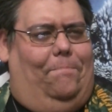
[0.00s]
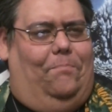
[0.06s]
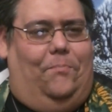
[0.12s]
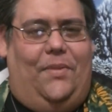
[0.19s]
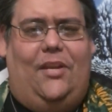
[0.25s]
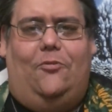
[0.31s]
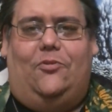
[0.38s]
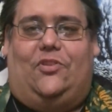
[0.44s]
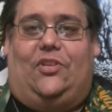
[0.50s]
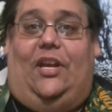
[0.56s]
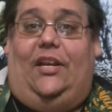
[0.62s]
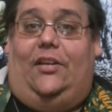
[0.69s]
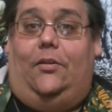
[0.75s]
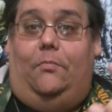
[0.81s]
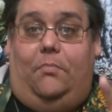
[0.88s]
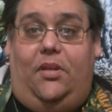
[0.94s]

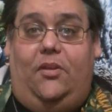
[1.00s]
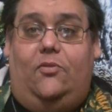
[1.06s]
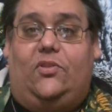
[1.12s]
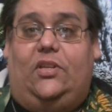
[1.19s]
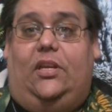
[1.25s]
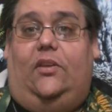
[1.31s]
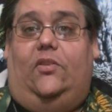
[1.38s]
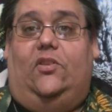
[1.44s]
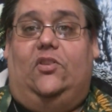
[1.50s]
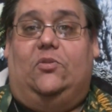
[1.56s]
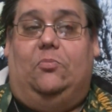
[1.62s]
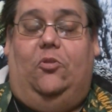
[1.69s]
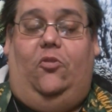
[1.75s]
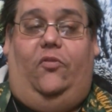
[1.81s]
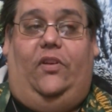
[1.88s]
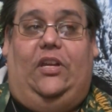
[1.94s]
Music in this
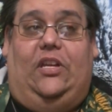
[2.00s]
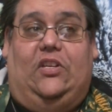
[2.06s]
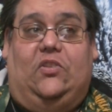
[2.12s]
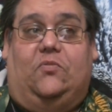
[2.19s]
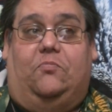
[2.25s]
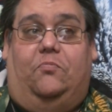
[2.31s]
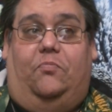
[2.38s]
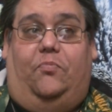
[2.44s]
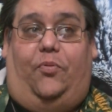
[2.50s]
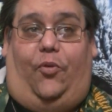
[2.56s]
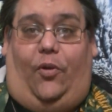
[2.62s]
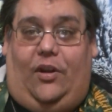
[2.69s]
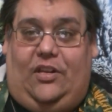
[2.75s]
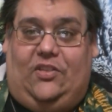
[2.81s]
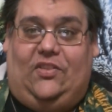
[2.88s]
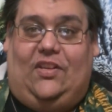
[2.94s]
movie is
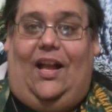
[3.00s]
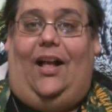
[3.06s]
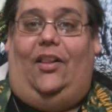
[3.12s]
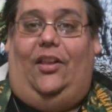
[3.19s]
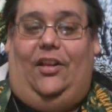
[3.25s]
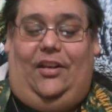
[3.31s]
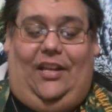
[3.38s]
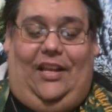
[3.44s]
pretty solid.